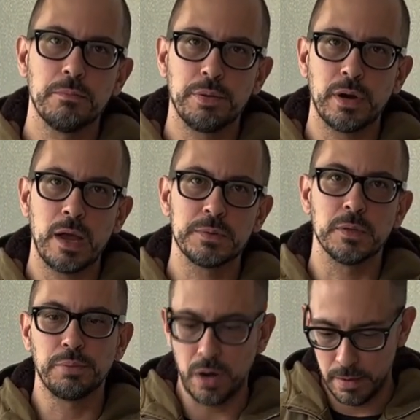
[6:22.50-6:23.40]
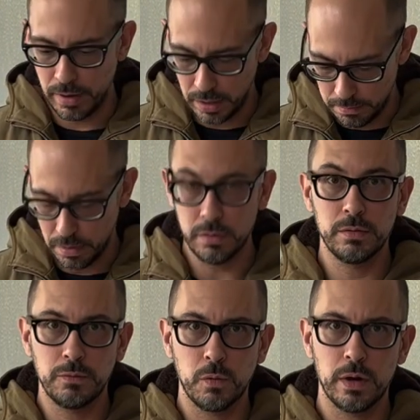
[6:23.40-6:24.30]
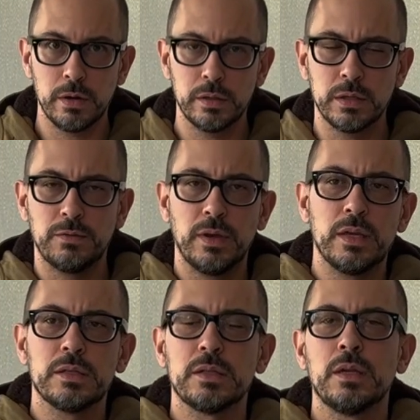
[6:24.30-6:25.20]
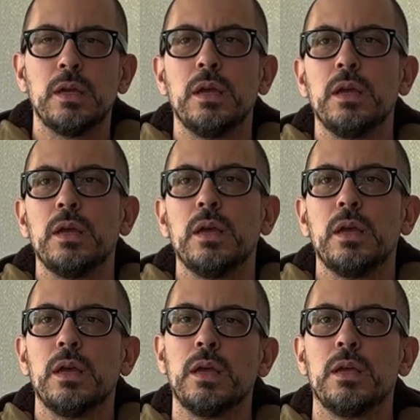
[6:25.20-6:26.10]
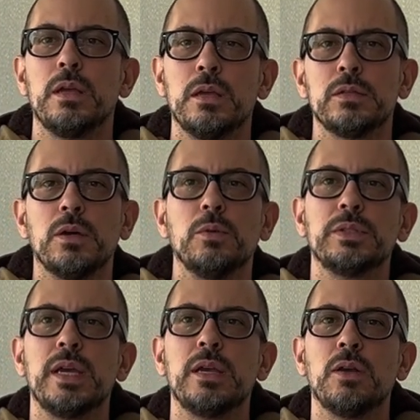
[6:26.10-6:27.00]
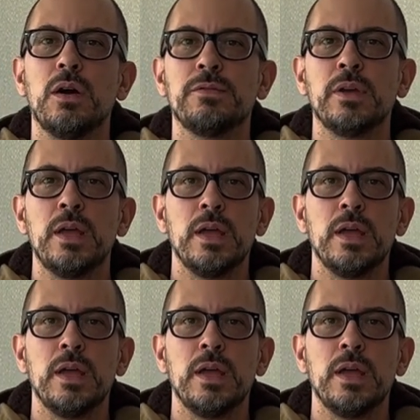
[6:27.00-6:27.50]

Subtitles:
perhaps the primary mode of wearing this vest. So we'll take it off.